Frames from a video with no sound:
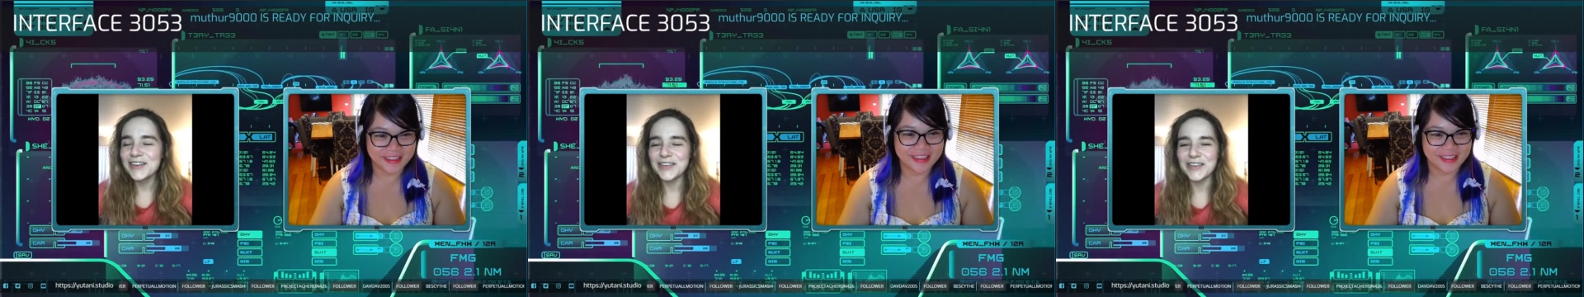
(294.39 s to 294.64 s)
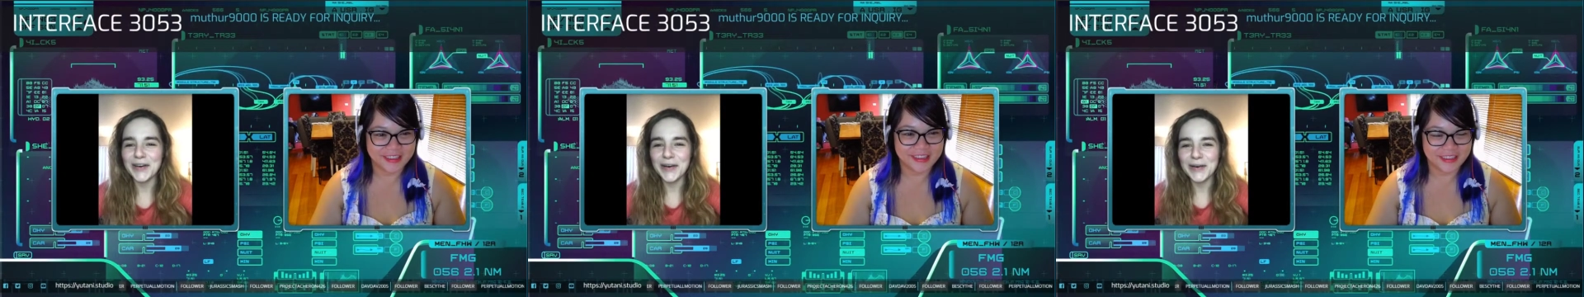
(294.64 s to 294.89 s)

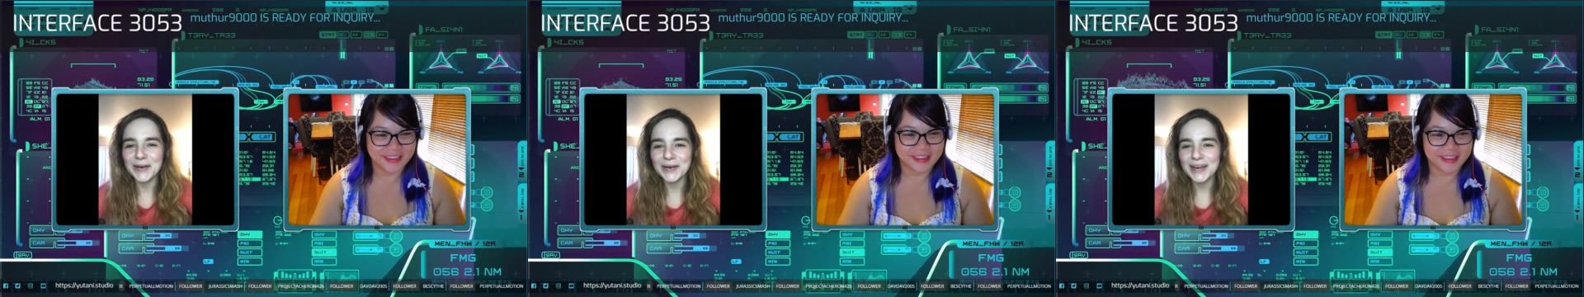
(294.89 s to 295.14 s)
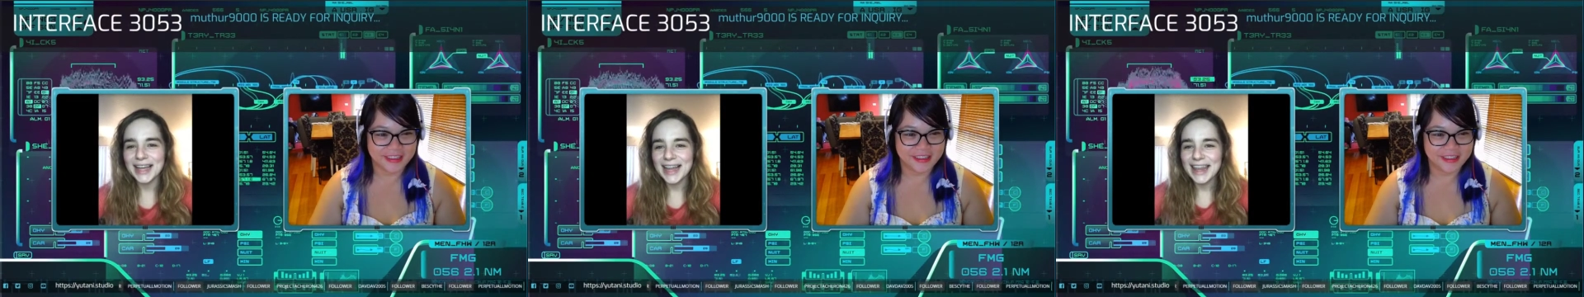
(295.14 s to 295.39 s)

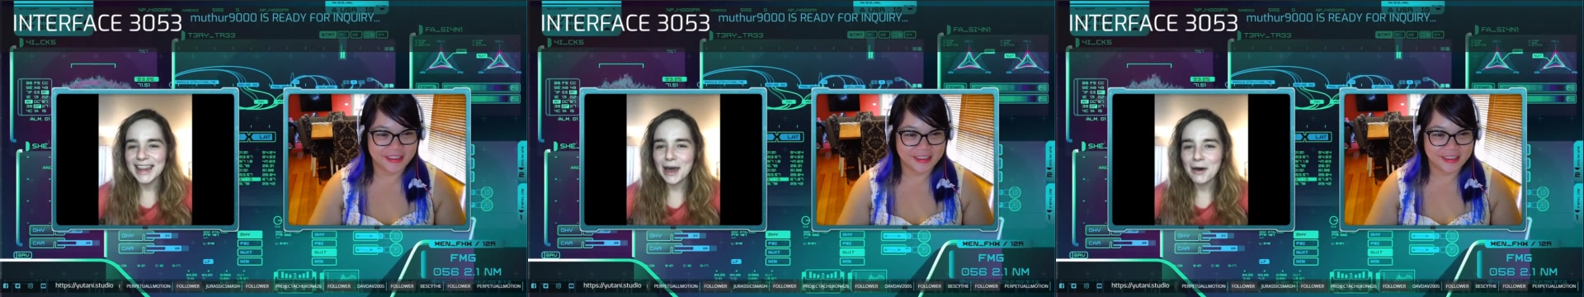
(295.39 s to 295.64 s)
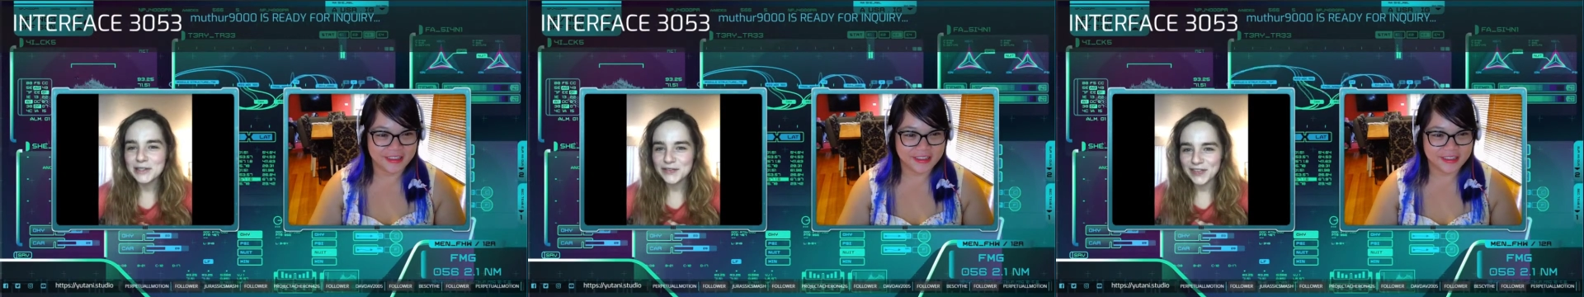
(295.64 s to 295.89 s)
Speaker 1: So
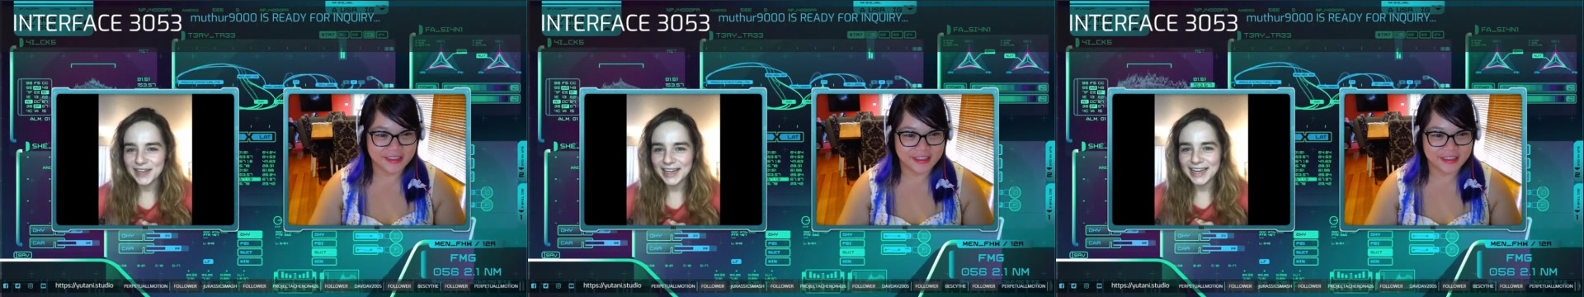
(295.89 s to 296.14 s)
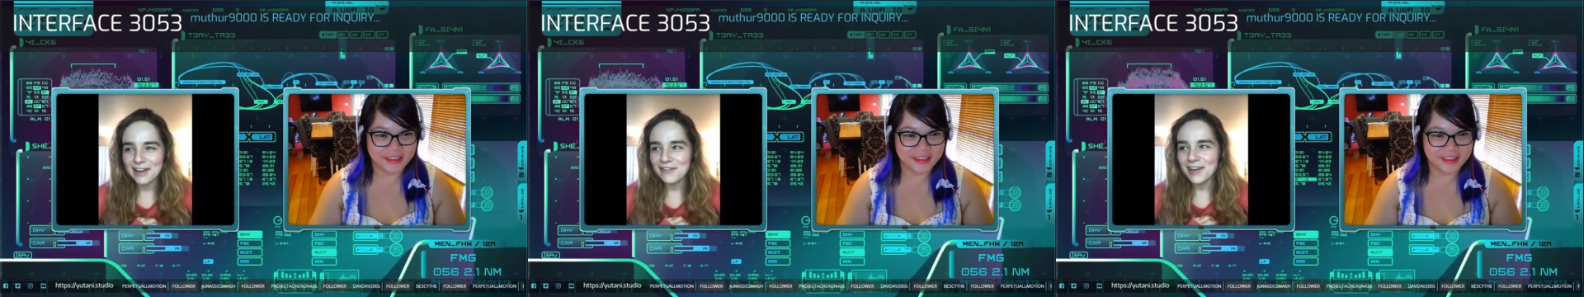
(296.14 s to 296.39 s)
that was
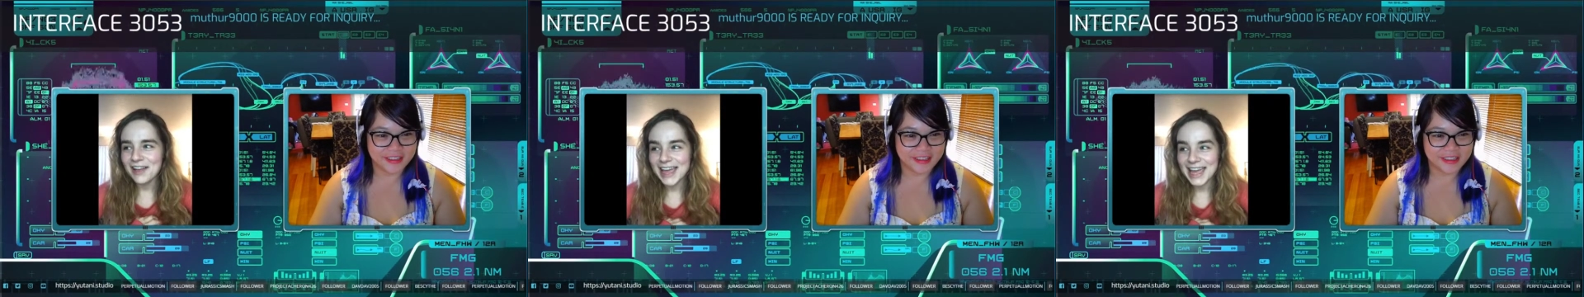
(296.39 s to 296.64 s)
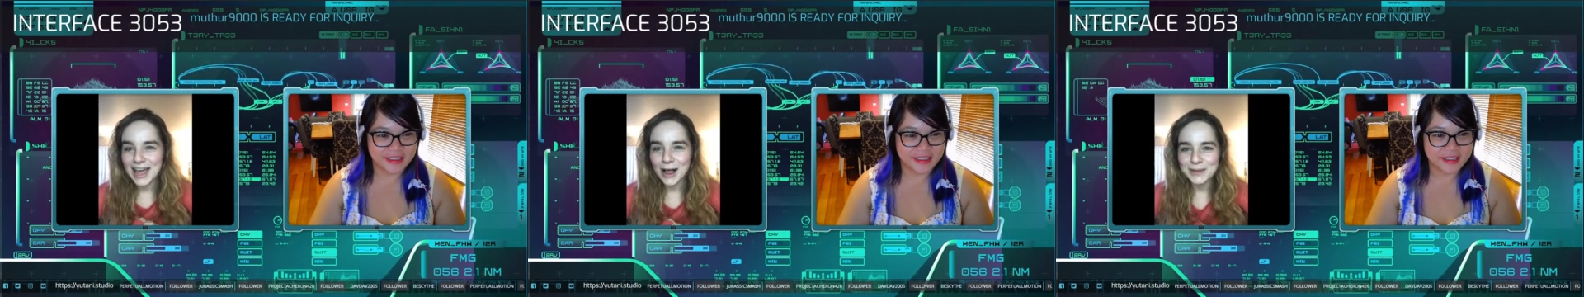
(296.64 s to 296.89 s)
fun. I felt
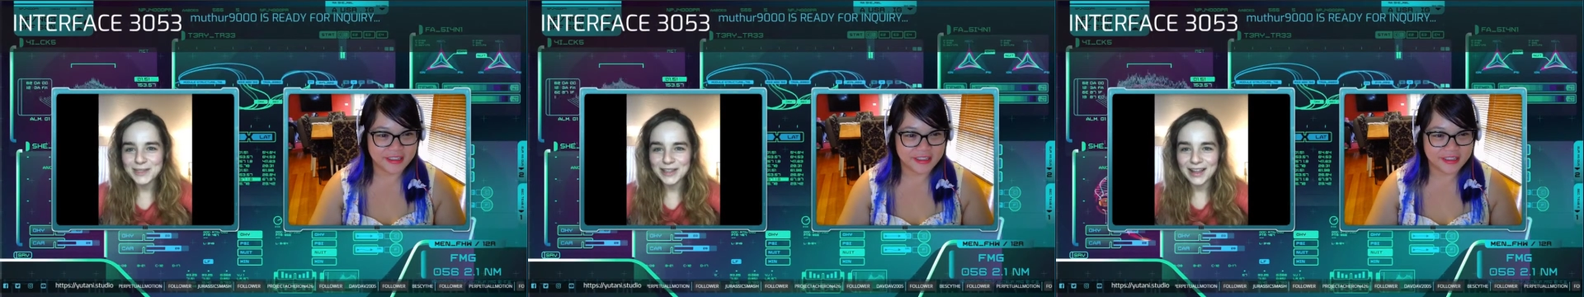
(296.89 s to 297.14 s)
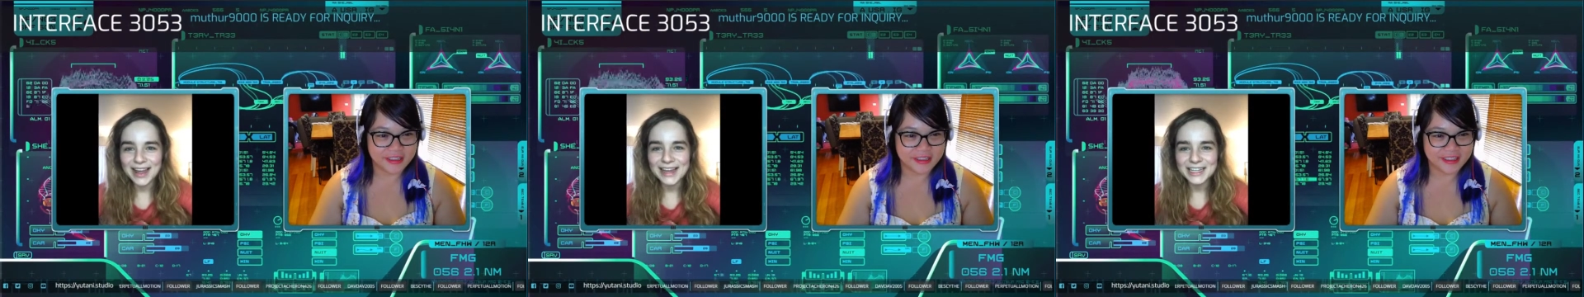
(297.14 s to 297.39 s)
like it helped
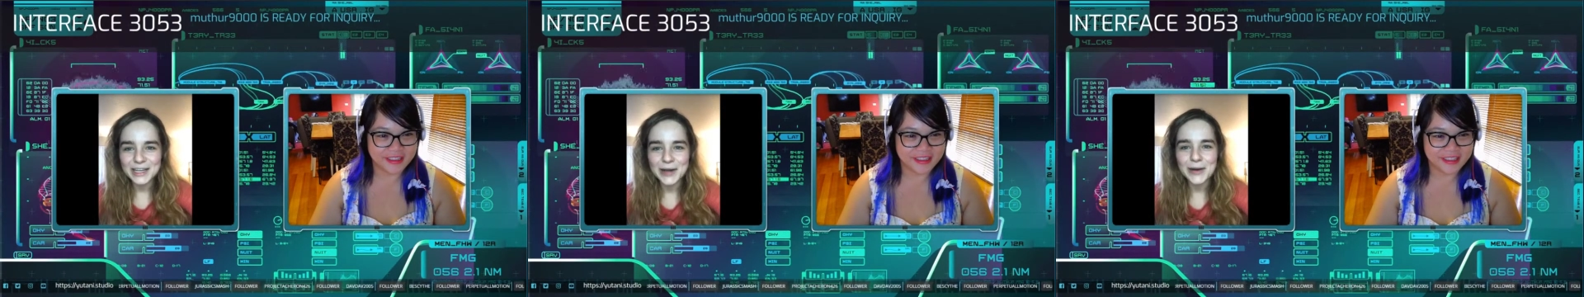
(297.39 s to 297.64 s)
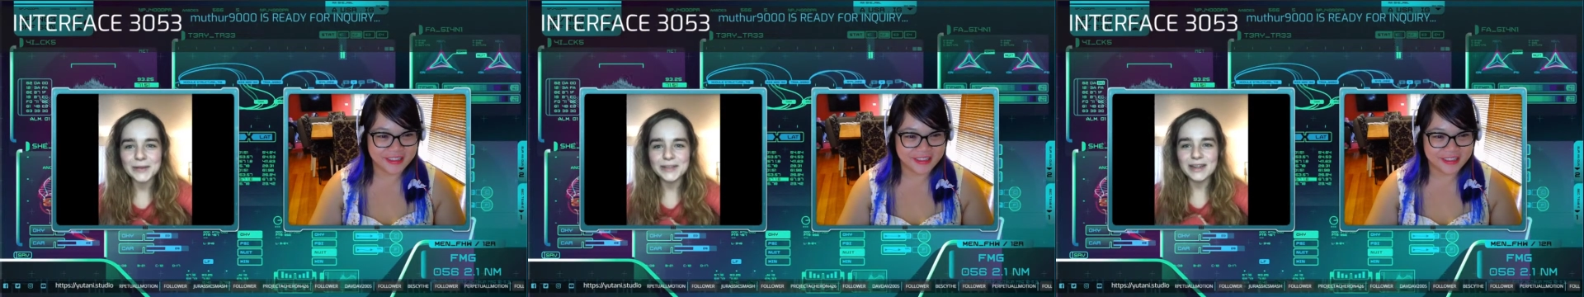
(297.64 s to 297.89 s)
a lot, you
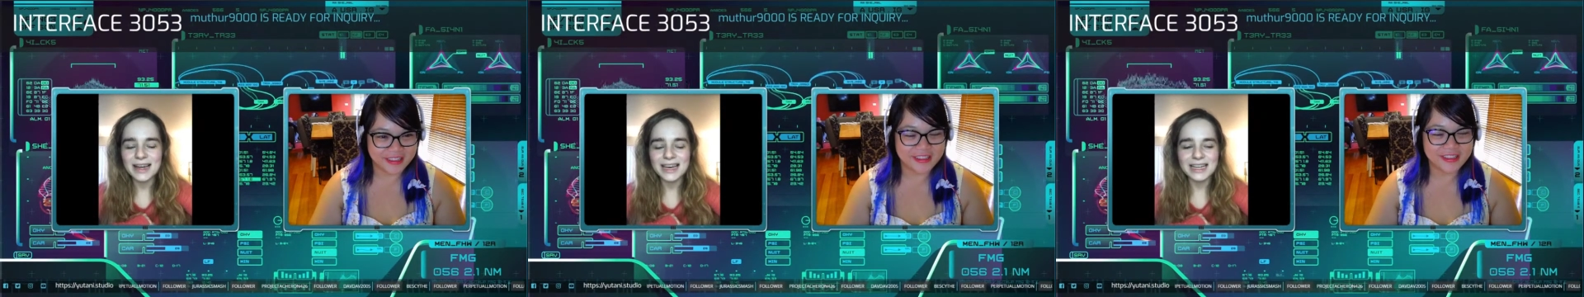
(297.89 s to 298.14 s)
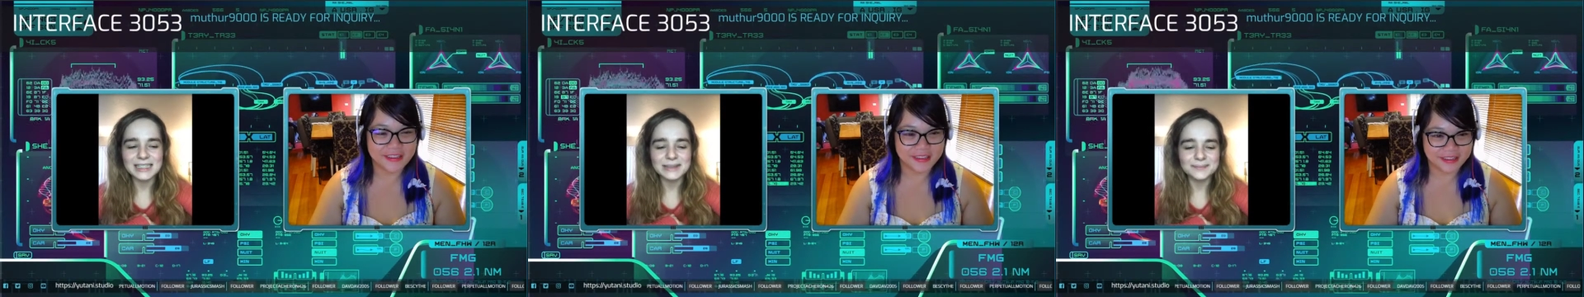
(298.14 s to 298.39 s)
know,
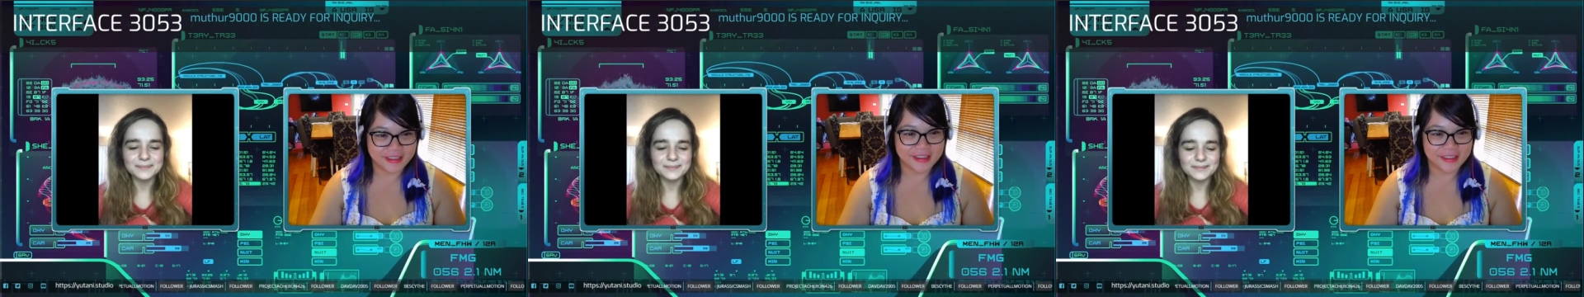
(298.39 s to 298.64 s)
um,